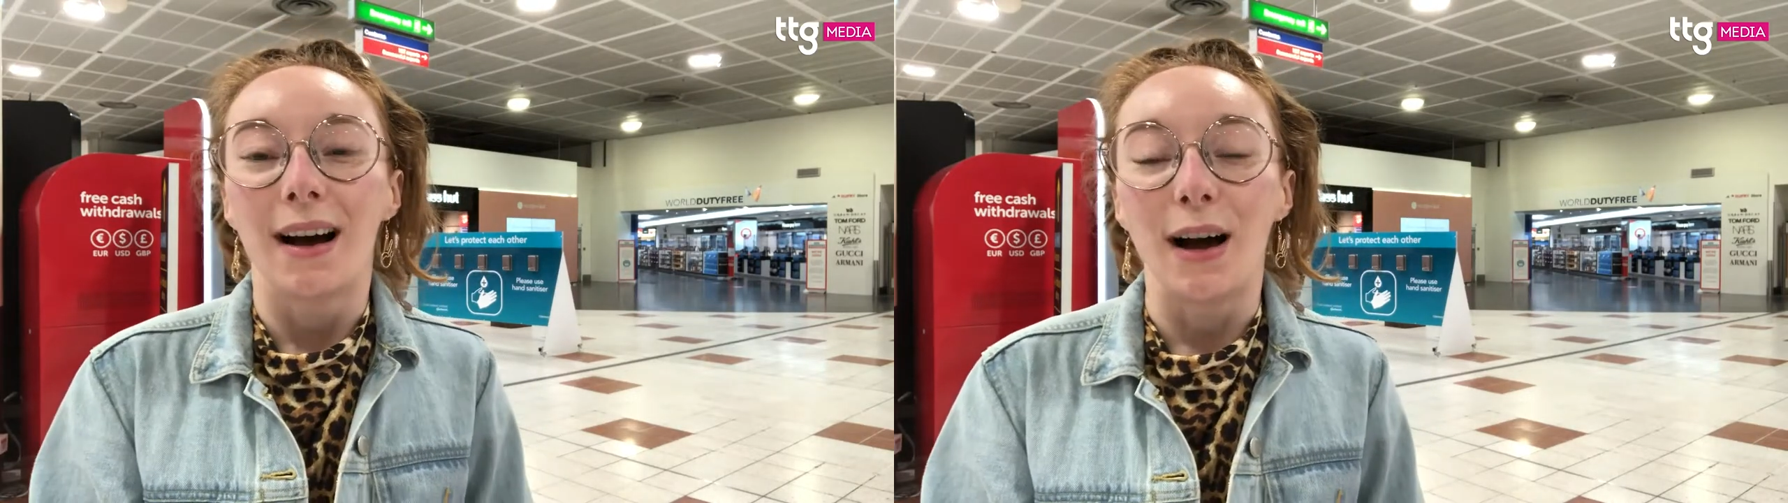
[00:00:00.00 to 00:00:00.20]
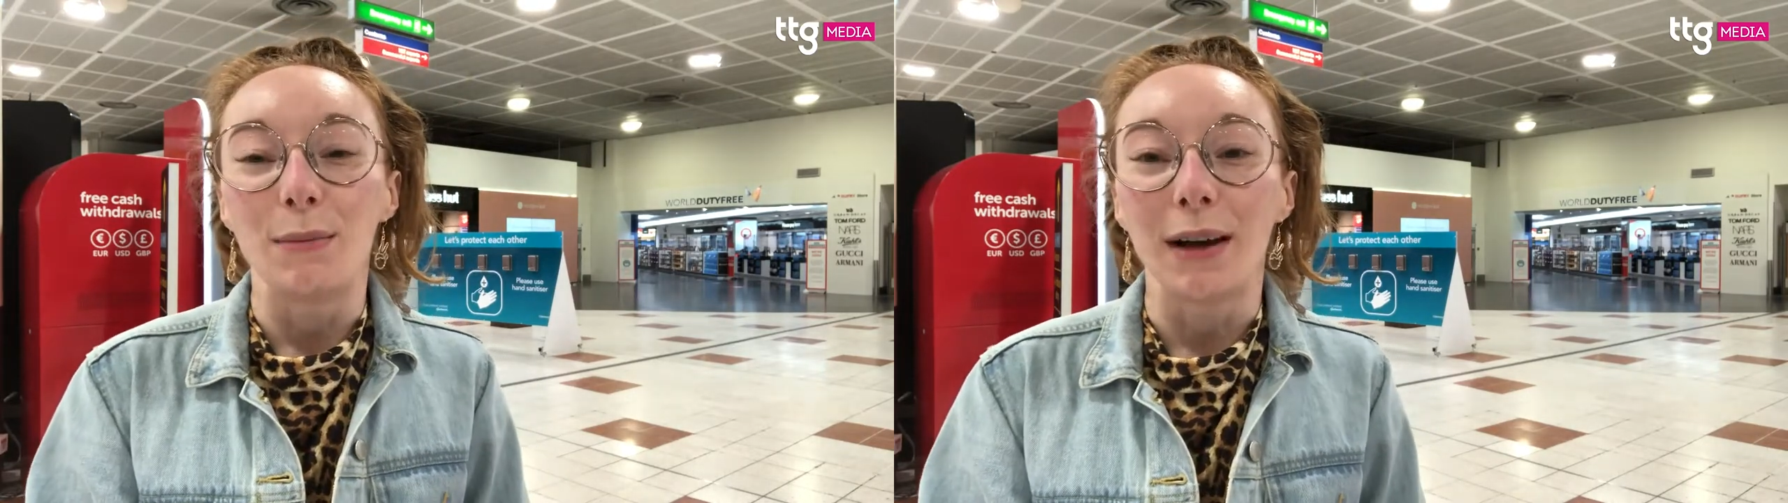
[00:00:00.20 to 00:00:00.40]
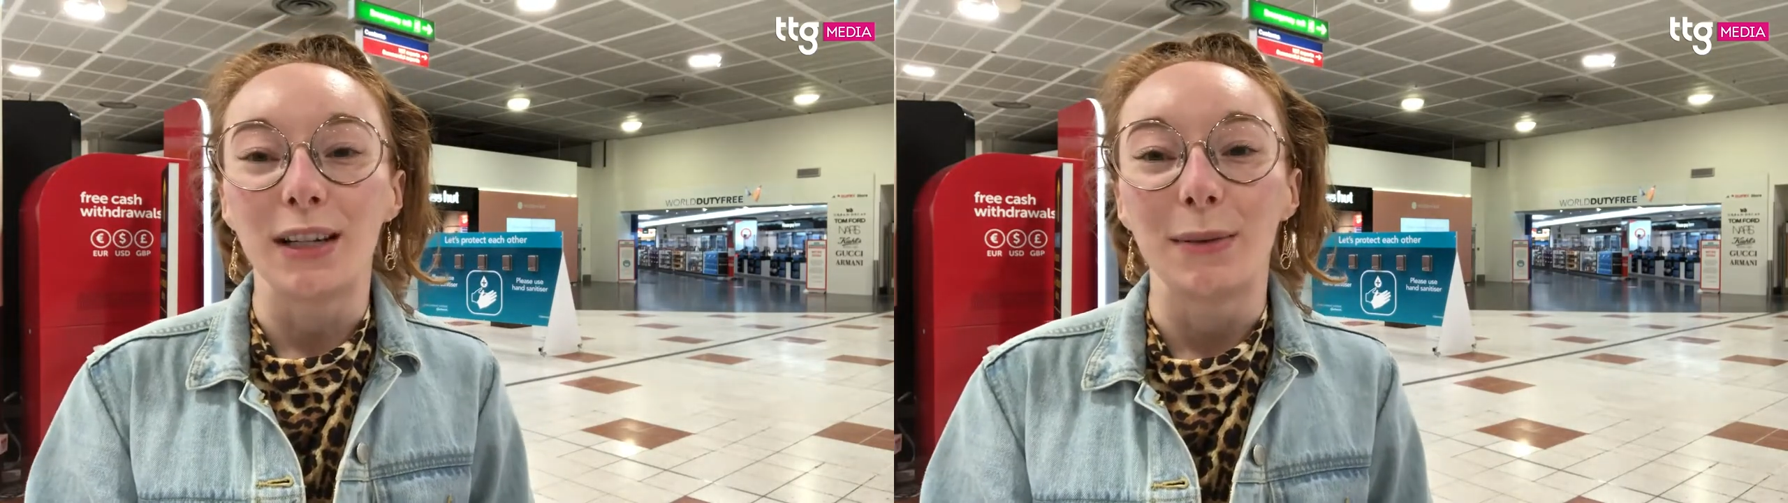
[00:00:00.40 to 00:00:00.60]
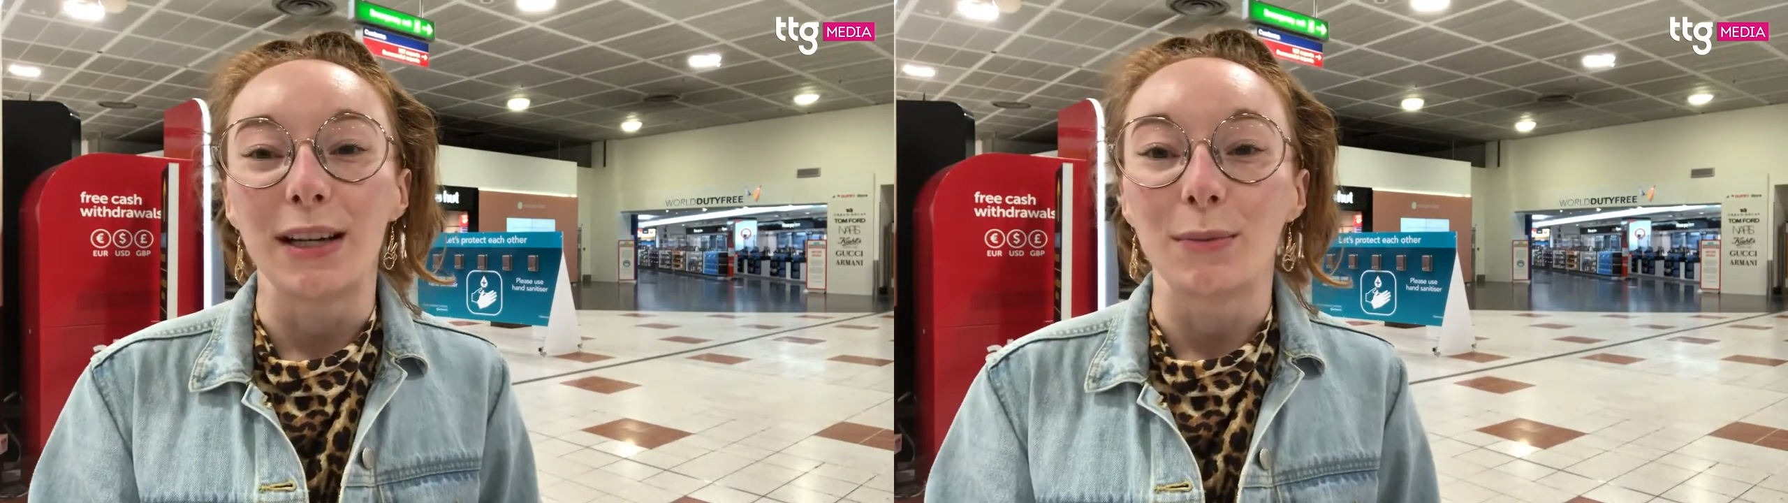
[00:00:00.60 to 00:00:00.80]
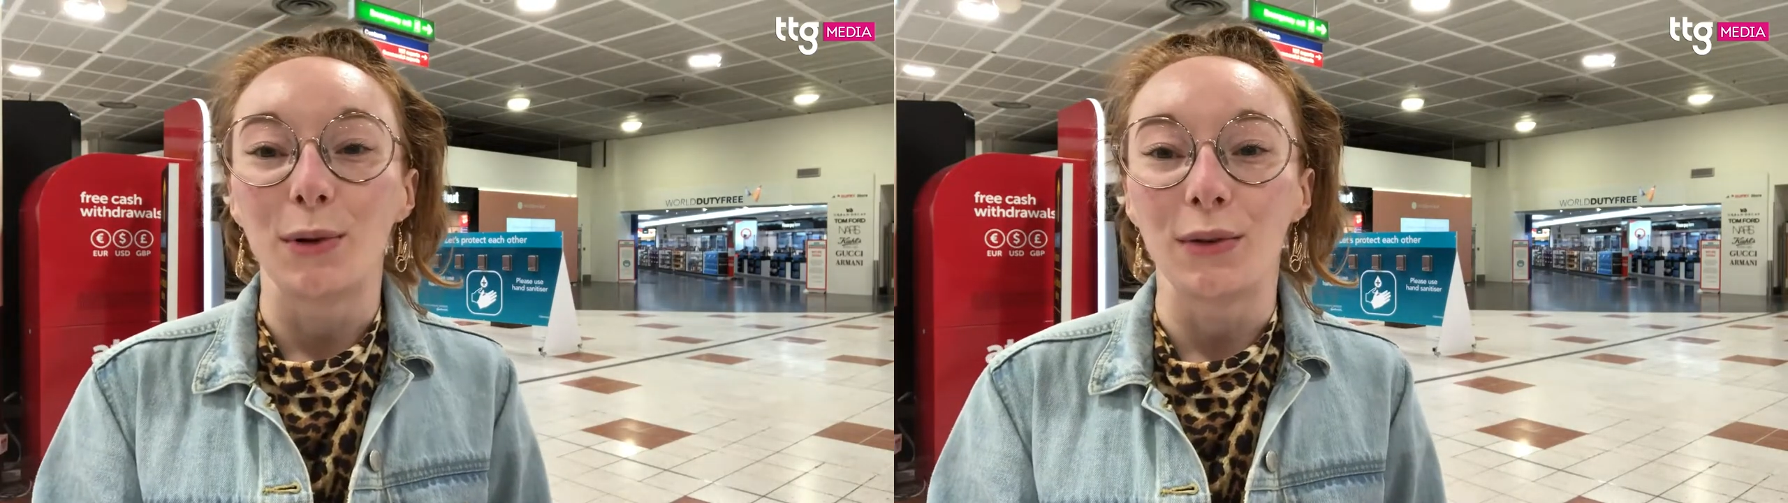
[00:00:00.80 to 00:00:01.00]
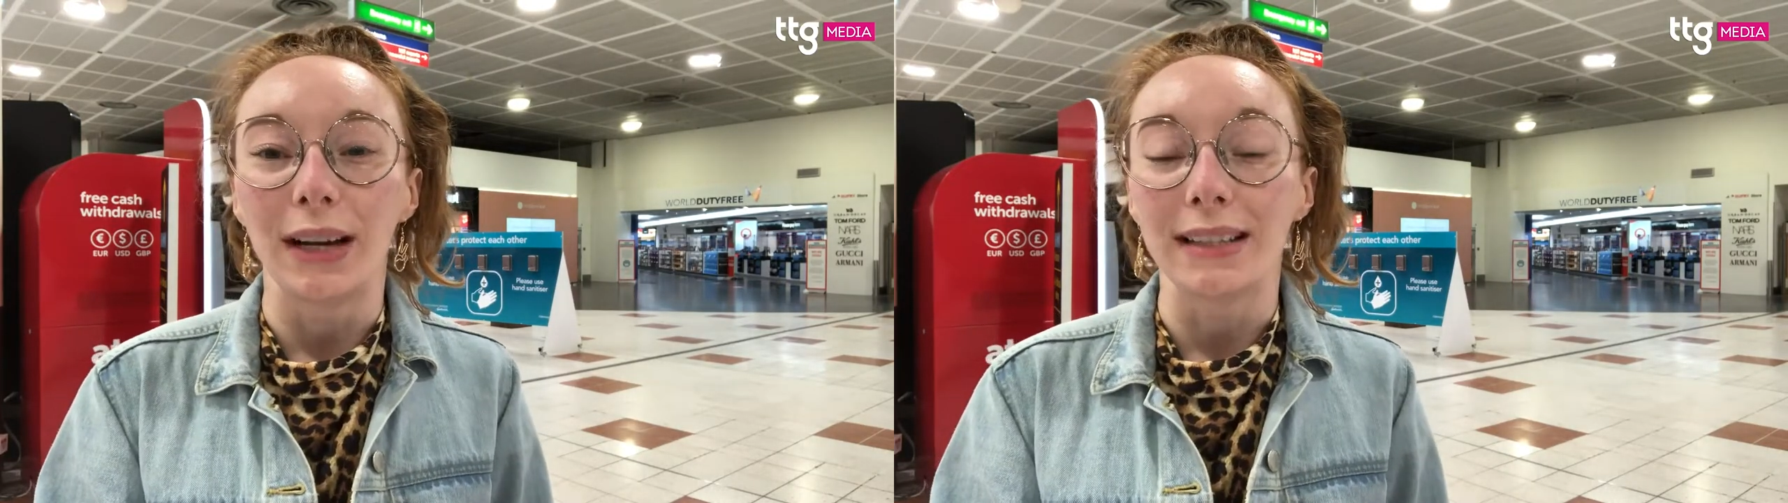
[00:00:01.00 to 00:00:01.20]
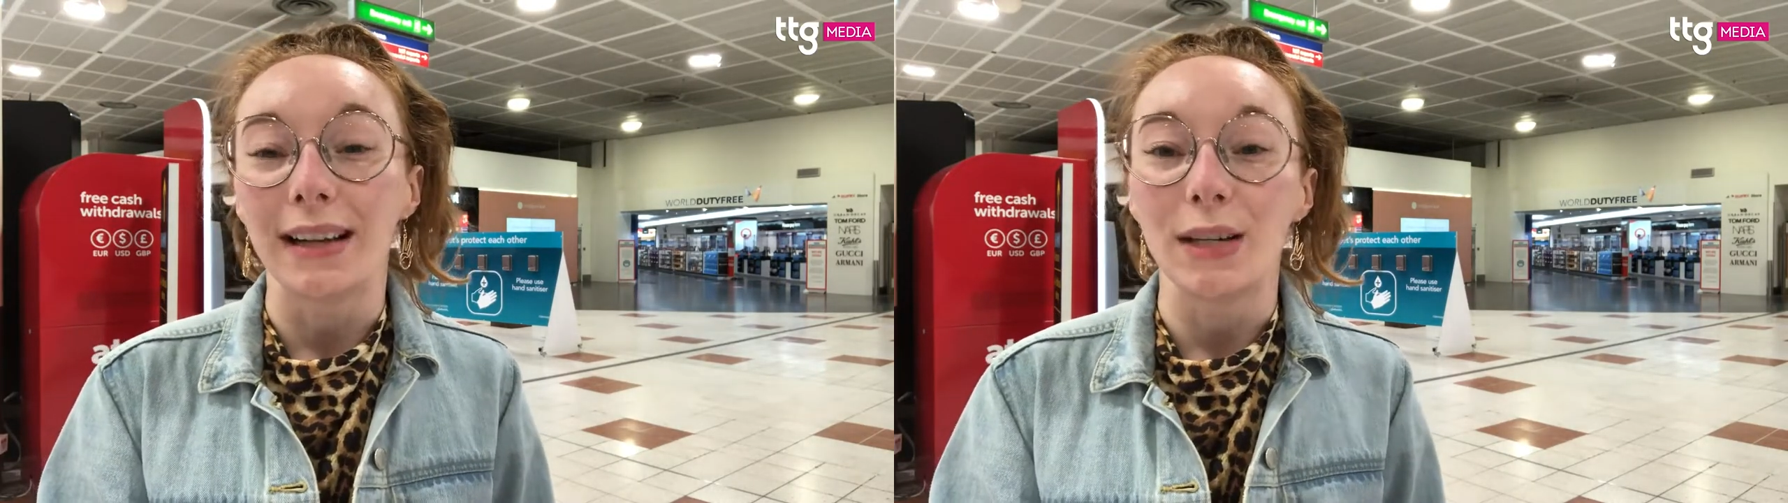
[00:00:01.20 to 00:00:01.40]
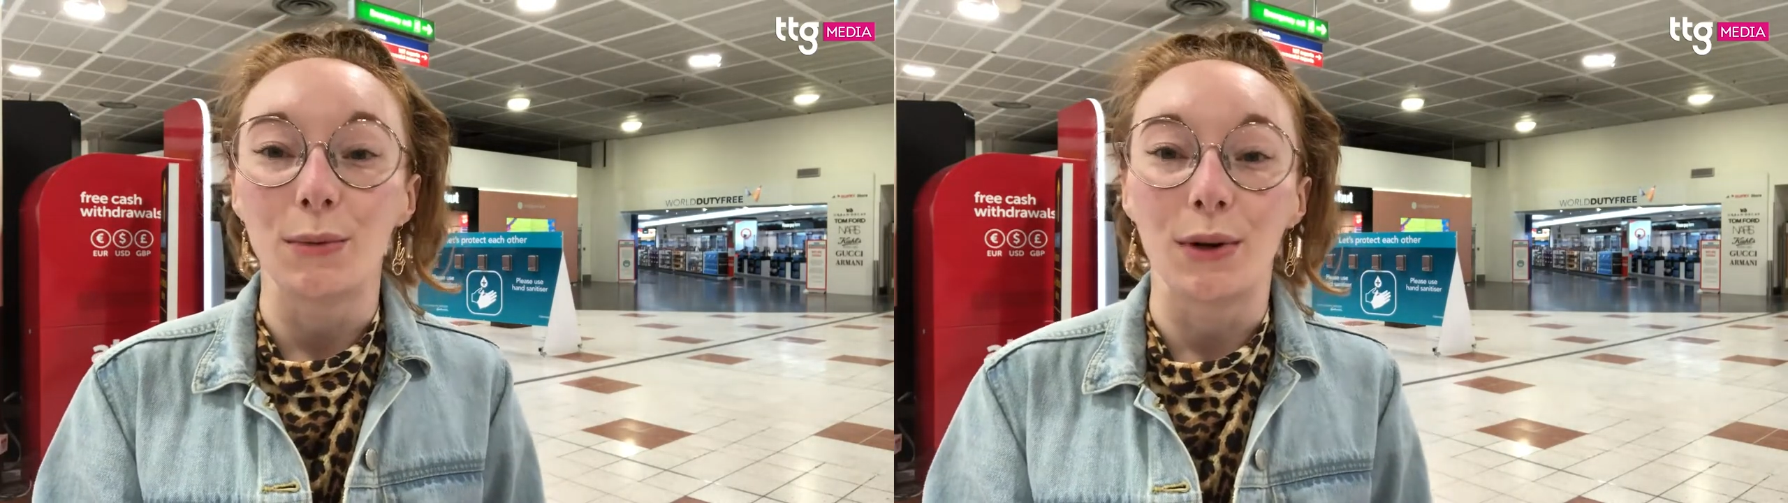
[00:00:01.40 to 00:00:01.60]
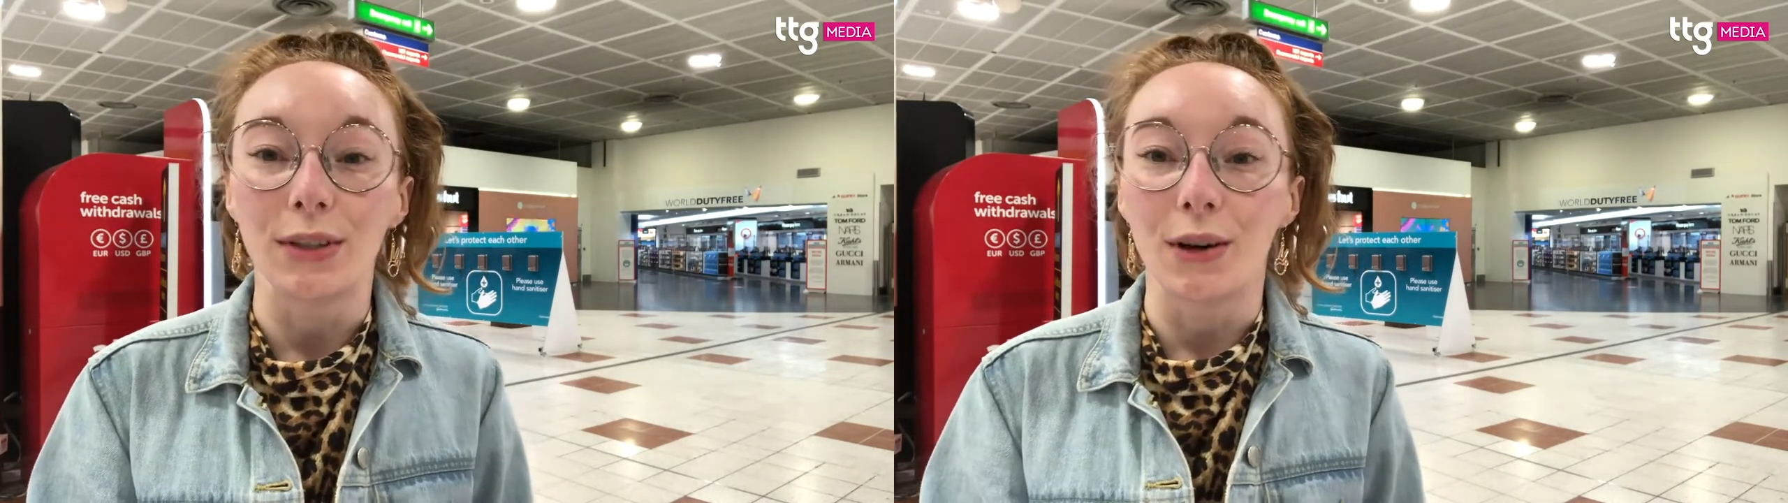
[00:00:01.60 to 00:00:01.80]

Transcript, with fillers: I'm going to be exploring exactly what